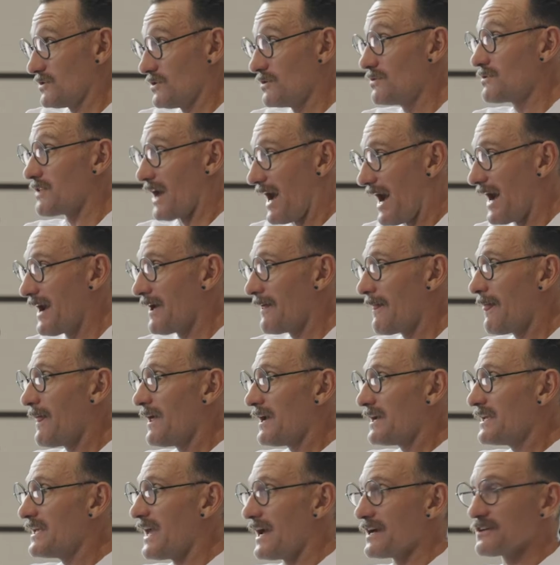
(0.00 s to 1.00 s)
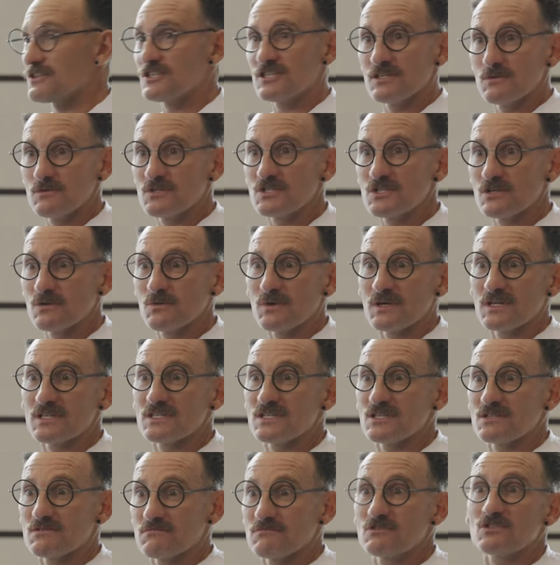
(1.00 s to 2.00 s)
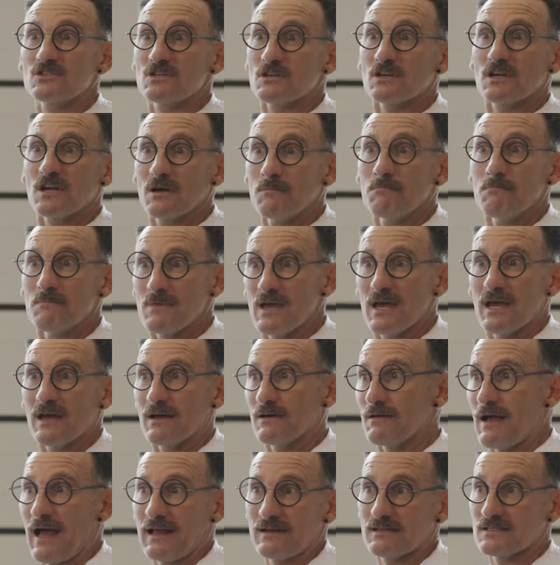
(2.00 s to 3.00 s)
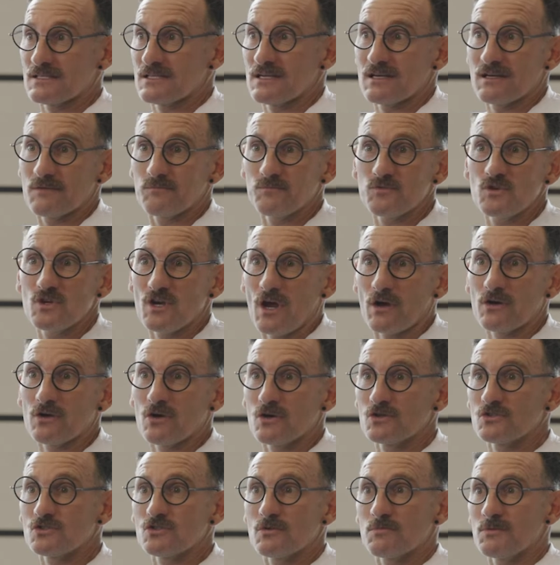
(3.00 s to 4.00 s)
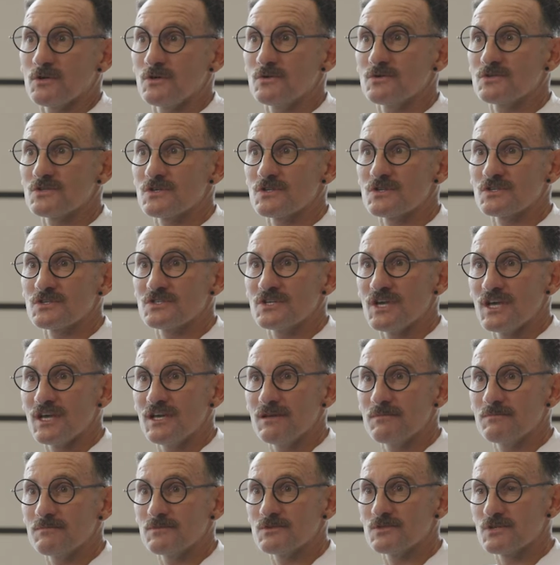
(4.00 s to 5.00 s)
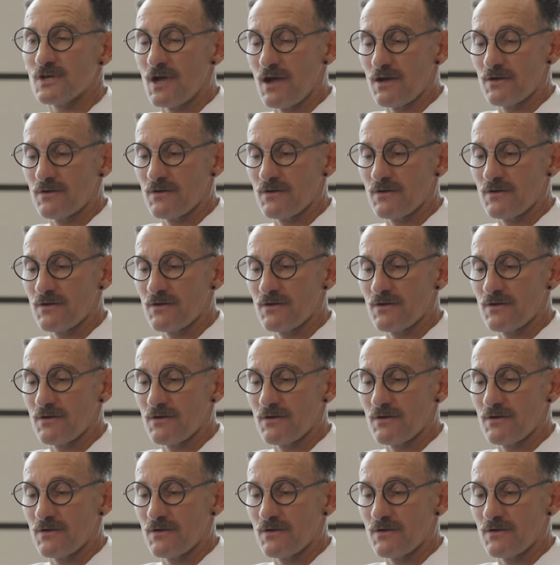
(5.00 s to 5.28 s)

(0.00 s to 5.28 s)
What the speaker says: knew that. Yet she still wanted to commit and to, you know, contribute to the team. So